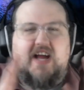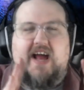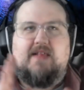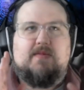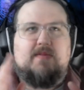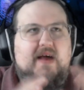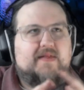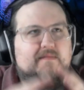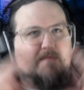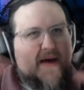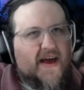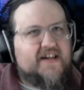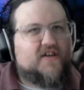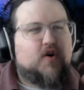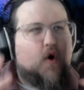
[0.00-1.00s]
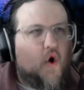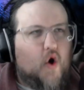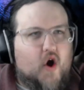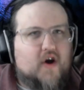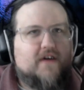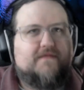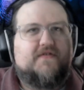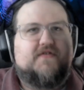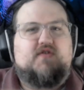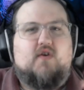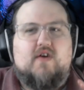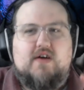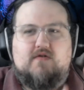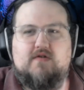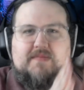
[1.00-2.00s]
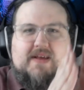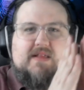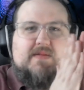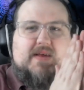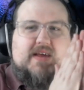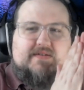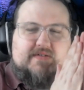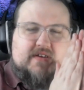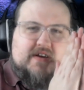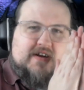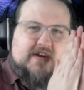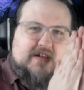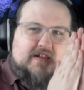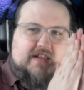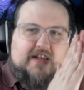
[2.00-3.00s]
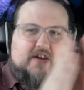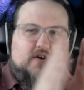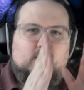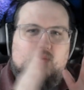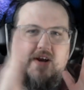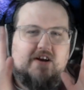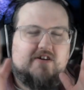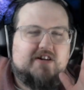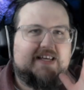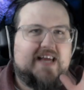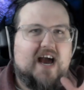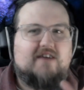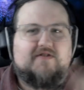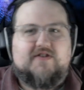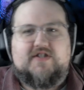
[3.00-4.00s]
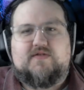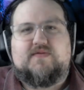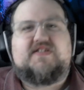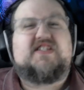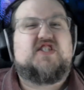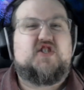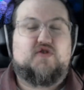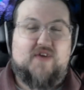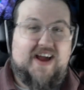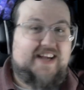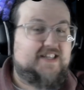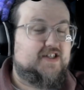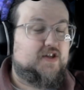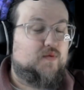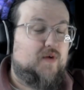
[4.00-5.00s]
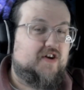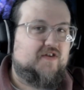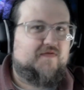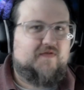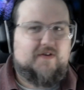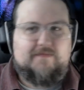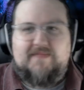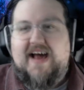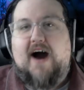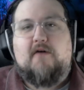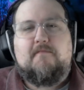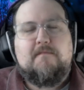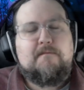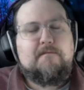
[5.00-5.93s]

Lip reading: and the main core of the story would be these little weird encounters with the strange and the wonderful. Now,